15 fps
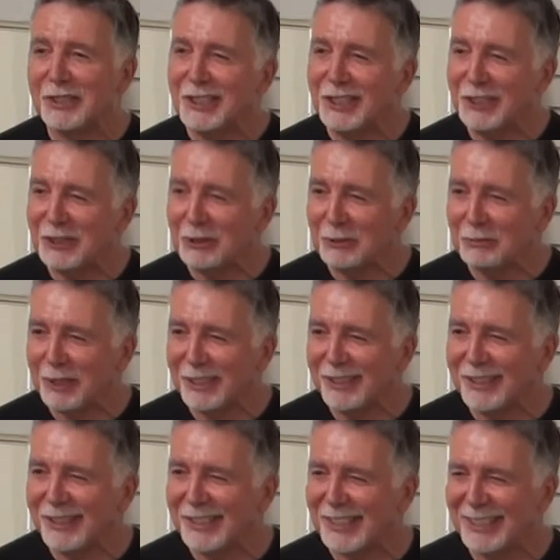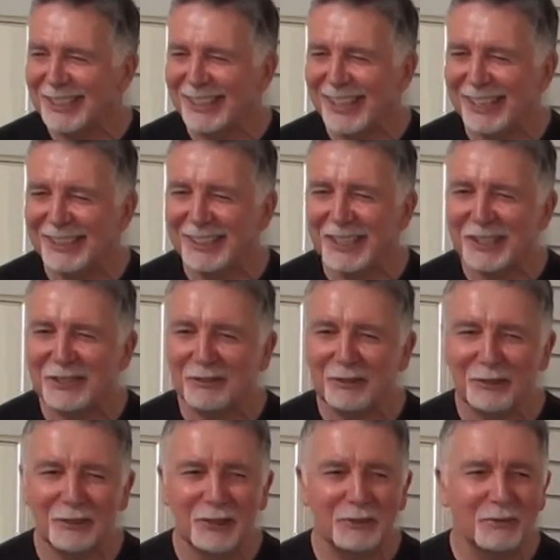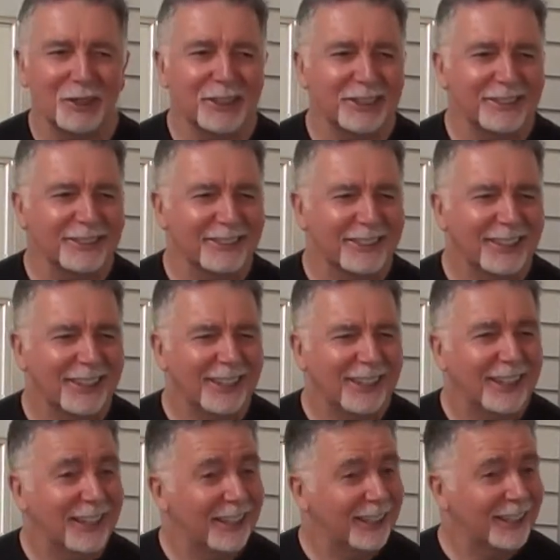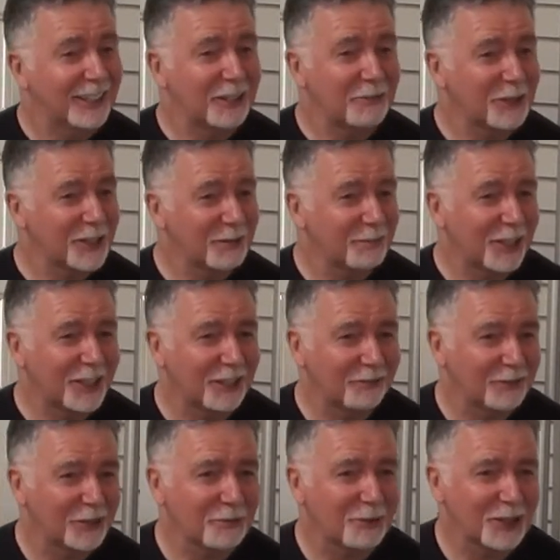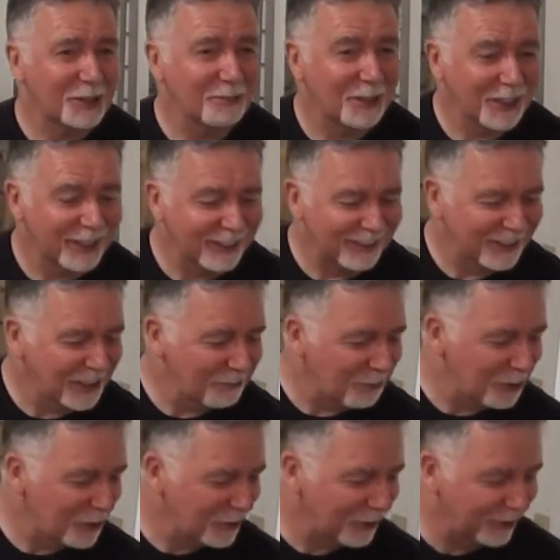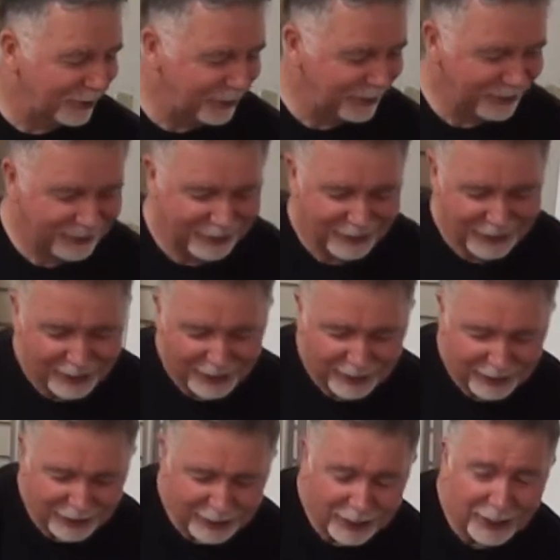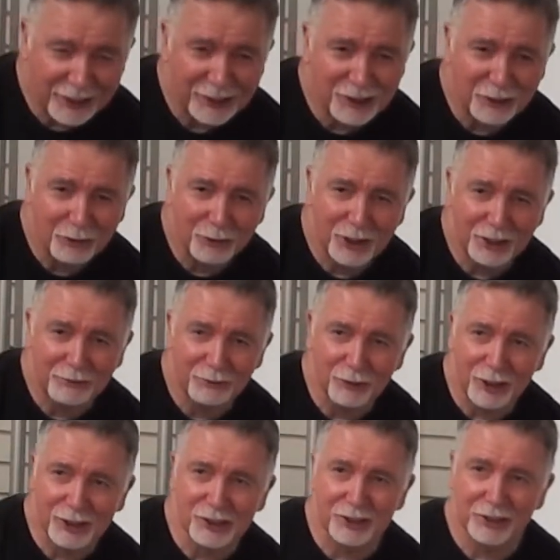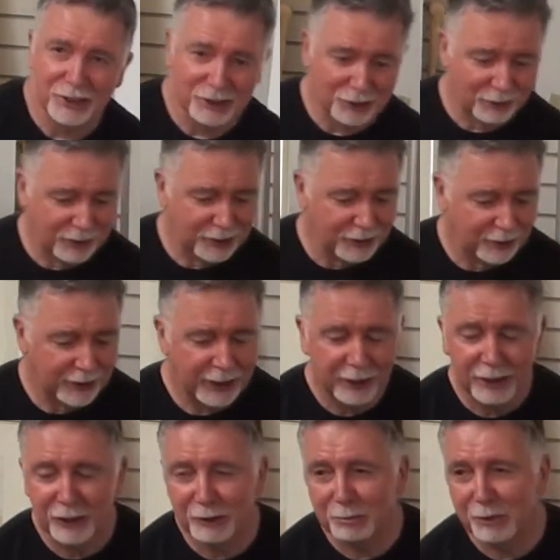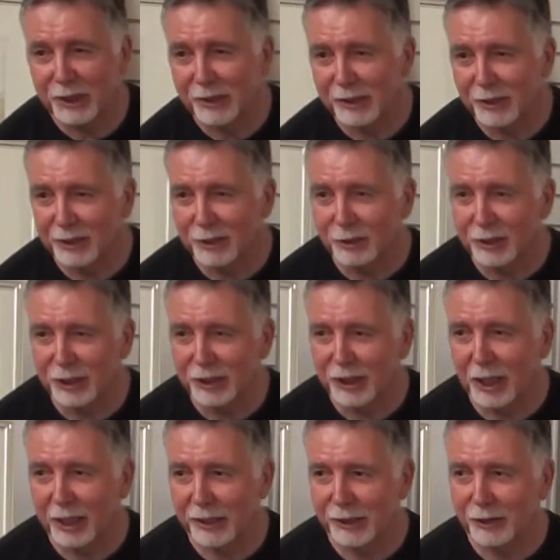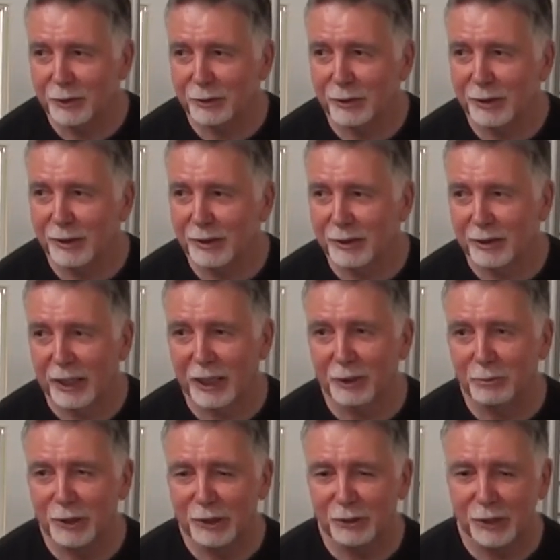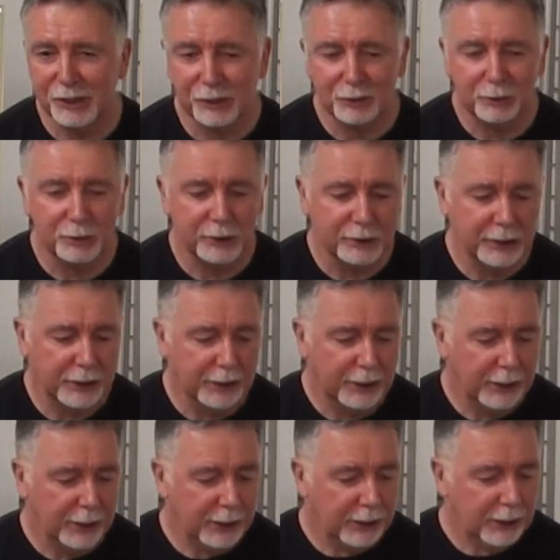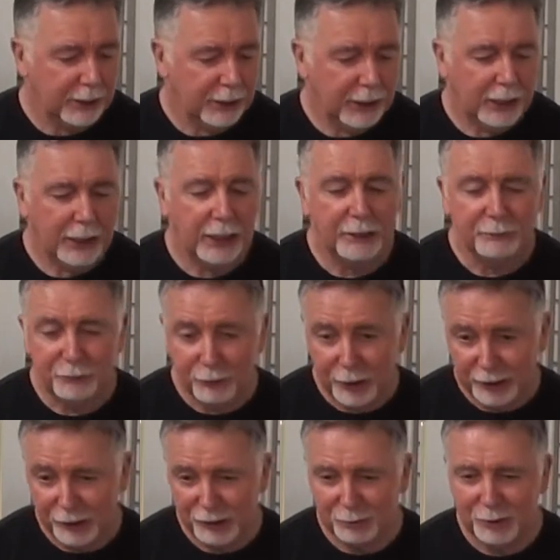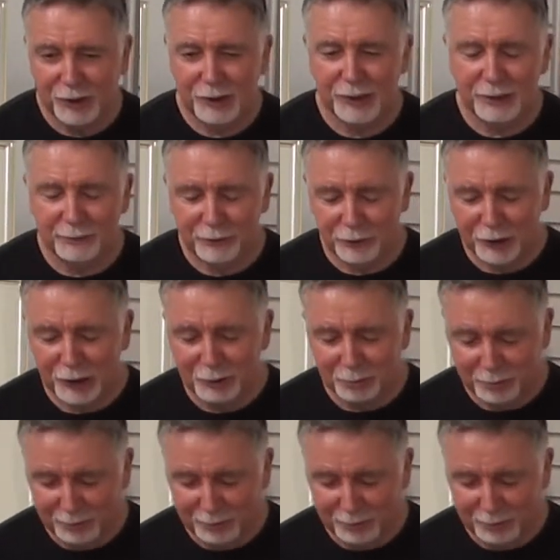teacher because at the age of 31, I wasn't making very much money, like most artists. And I had a degree in French and history, so that allowed me to teach high school and elementary school and French, which is a great